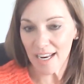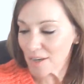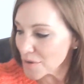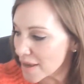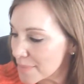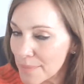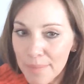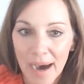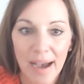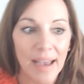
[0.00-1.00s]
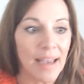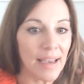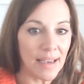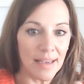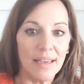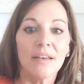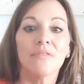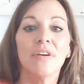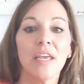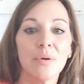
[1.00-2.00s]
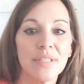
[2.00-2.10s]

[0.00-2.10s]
I know that my video